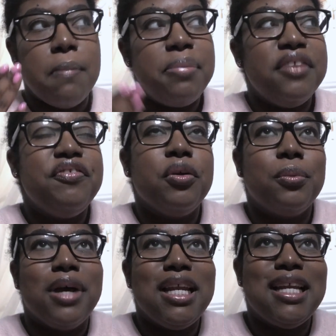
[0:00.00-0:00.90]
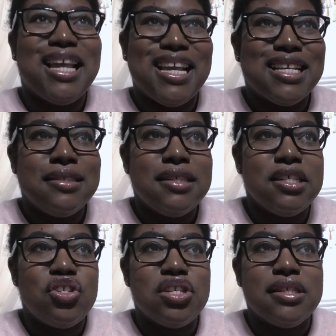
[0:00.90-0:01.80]
but for what it is,
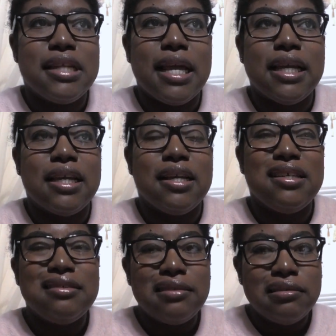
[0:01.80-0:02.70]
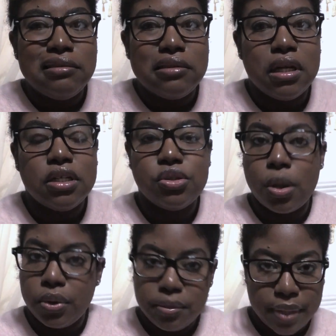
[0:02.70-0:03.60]
it's just like, do I
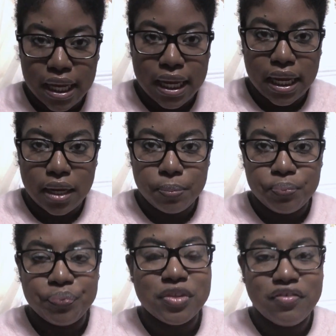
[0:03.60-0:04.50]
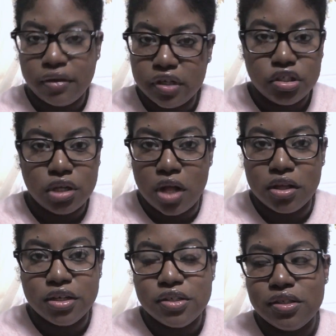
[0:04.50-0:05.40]
want to pay
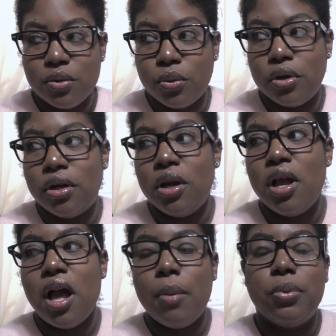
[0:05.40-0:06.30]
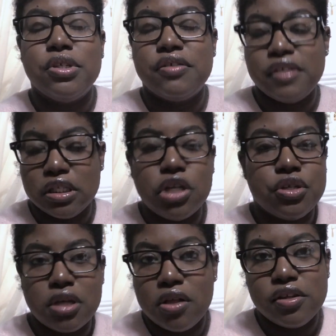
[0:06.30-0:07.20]
$500 or upwards of
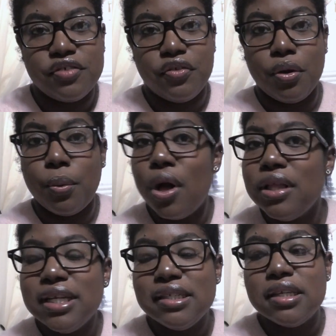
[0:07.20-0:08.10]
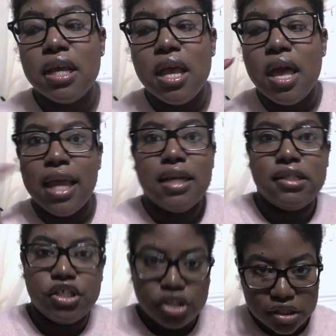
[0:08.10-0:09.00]
$600 for a wallet, in
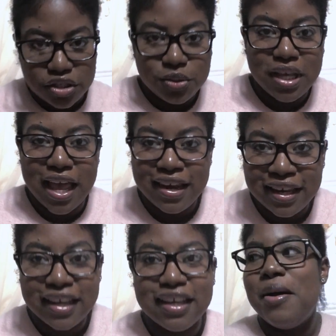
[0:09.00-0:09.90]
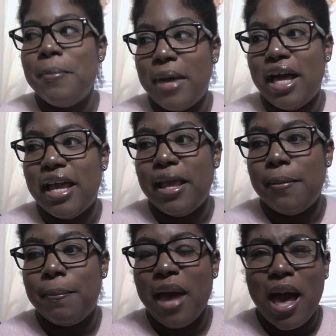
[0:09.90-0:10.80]
addition to getting my
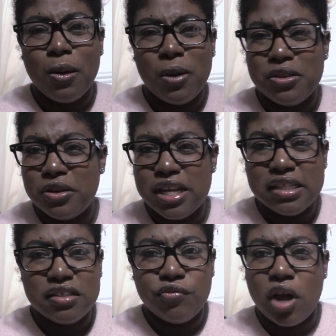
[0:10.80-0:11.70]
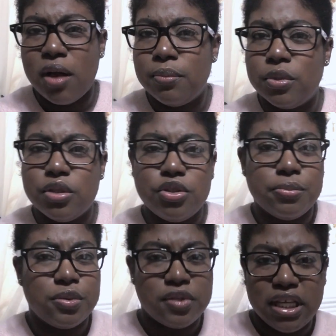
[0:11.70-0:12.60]
bag, whether it's from the
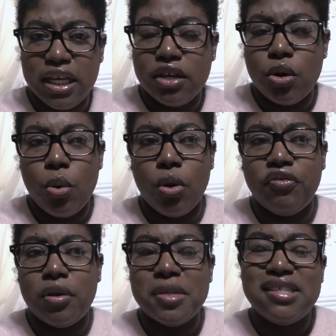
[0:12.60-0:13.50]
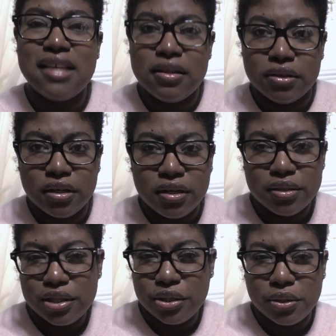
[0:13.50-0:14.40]
boutique or from a seller,
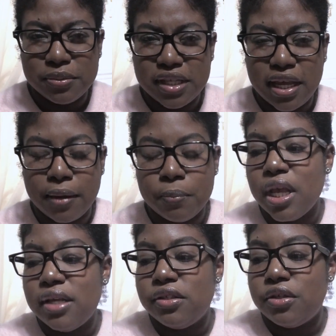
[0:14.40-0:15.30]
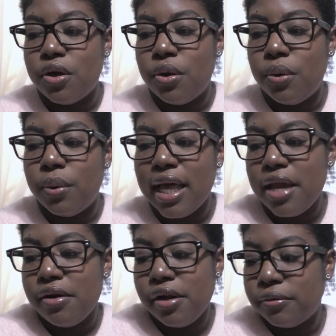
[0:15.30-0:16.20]
you know what I'm saying? So I
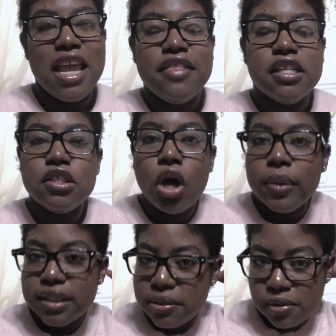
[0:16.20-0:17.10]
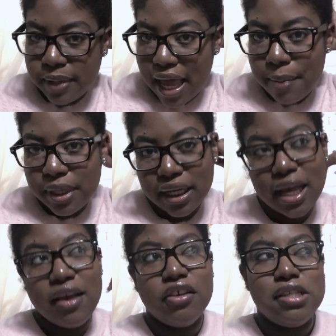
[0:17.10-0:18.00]
don't know. This always seems to be happening
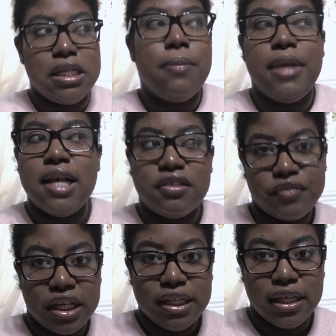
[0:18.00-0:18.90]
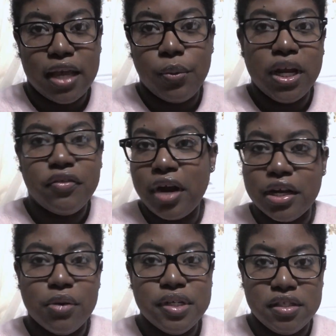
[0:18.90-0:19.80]
to me as of lately. Like whenever I
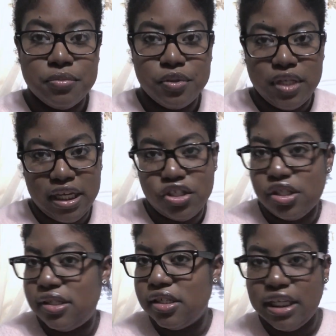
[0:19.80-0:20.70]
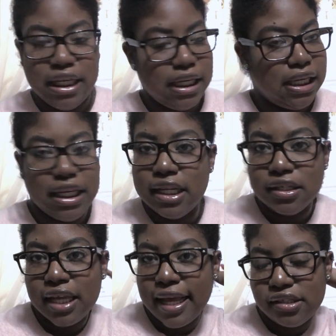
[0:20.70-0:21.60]
go into the boutique just to kiki and
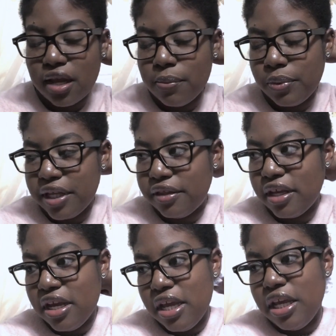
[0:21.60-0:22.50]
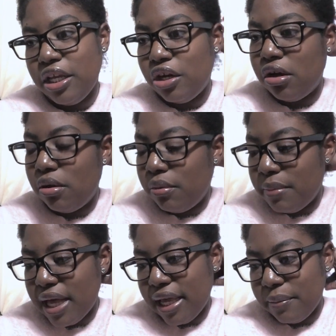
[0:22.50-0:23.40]
catch up with,
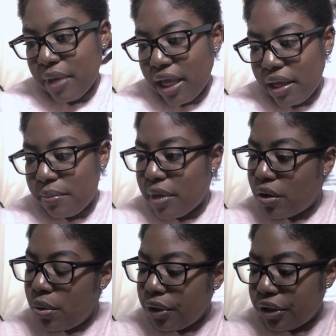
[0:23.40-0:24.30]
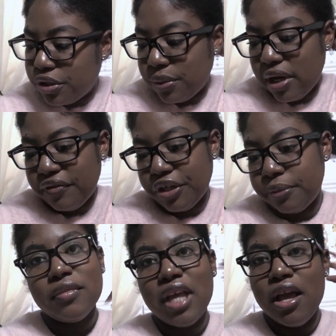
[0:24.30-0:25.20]
my coworkers or whatever,
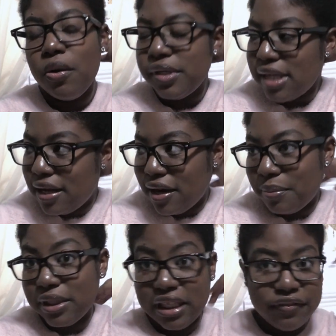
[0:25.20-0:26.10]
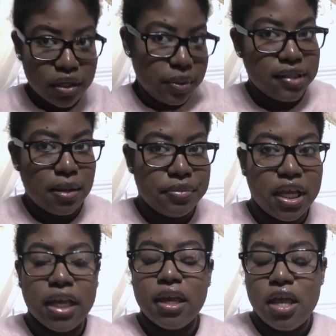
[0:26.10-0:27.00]
I always end up leaving with something.